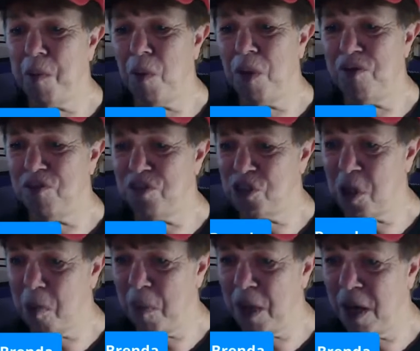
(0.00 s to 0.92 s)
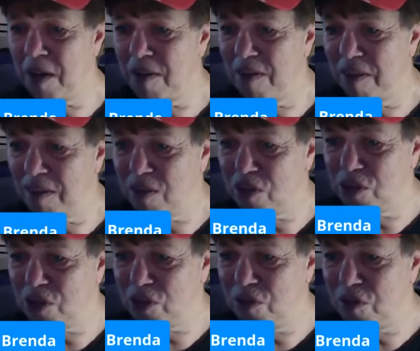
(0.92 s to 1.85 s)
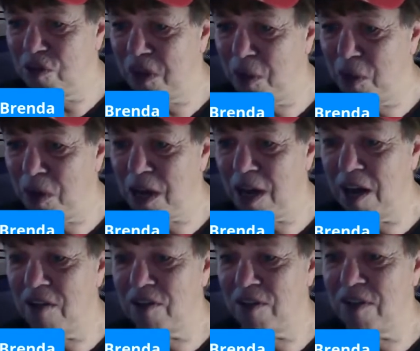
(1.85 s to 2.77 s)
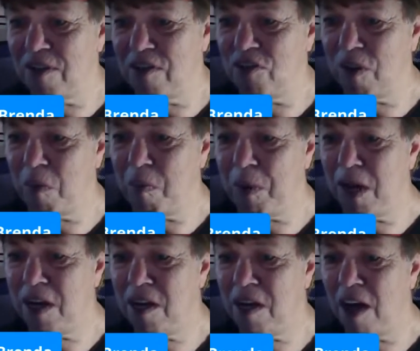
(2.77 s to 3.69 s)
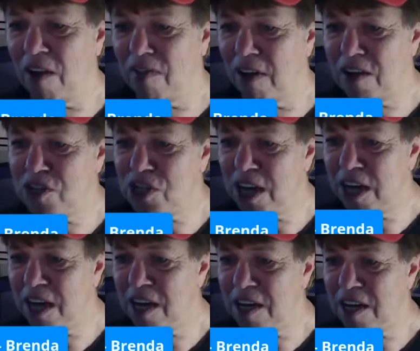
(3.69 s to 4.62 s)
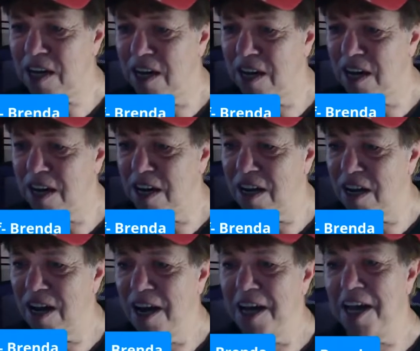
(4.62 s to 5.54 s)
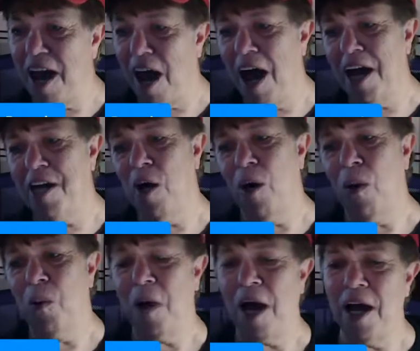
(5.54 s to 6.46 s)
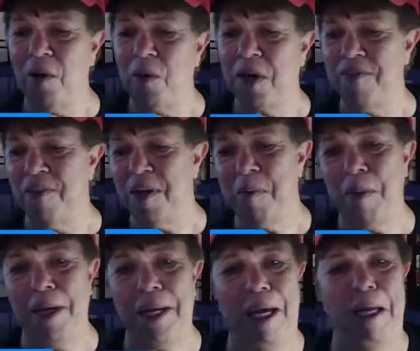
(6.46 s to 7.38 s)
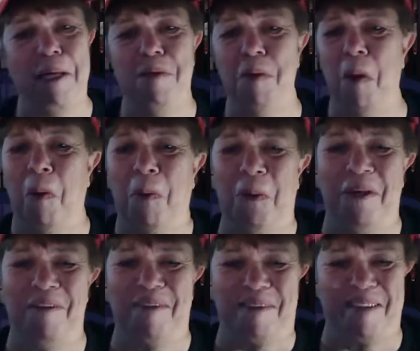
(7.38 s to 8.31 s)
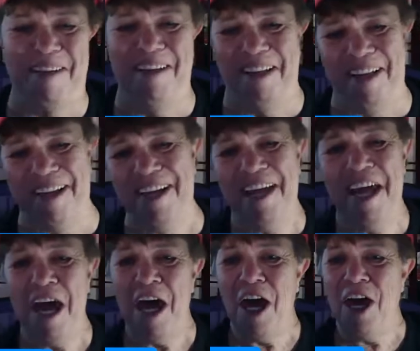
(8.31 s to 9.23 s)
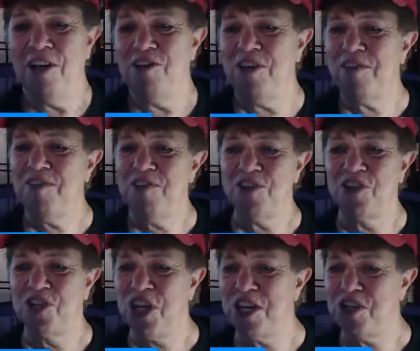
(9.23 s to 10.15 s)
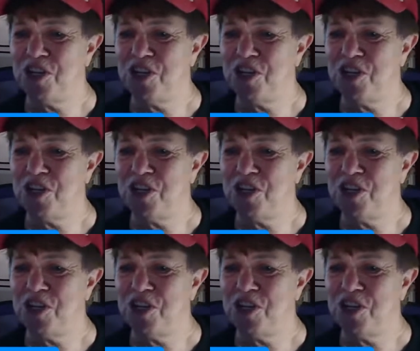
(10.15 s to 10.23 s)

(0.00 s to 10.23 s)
wants to jump in, there it is. Jump in. I'll let you in. Yeah, I know. I don't give anybody any notice. Just a chit